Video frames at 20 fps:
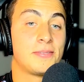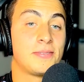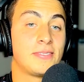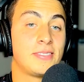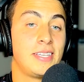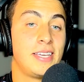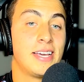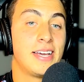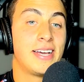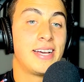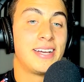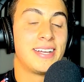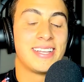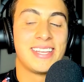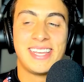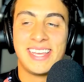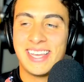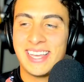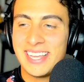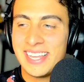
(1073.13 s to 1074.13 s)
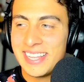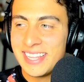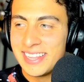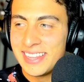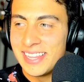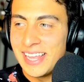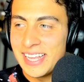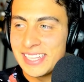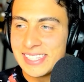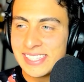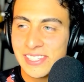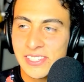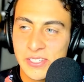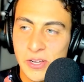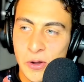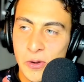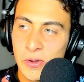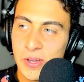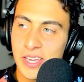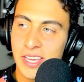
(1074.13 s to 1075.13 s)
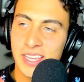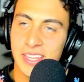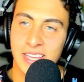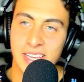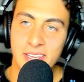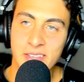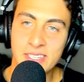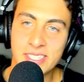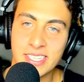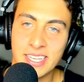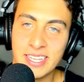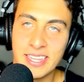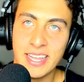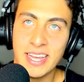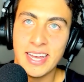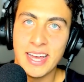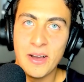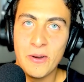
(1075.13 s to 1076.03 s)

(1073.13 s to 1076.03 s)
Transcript: Yeah. That's so key that you said that.